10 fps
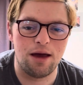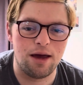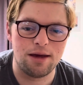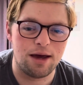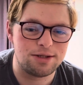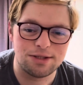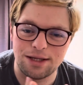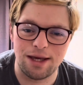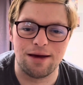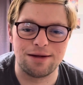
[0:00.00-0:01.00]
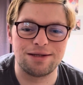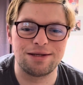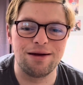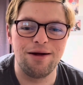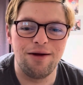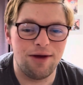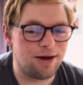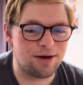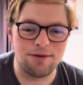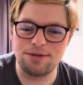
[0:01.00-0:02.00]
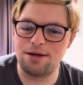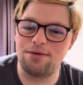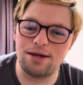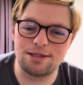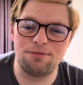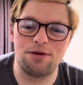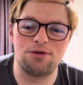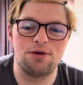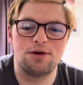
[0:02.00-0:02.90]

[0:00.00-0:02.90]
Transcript: I, I, I, just can't. It comes out next month,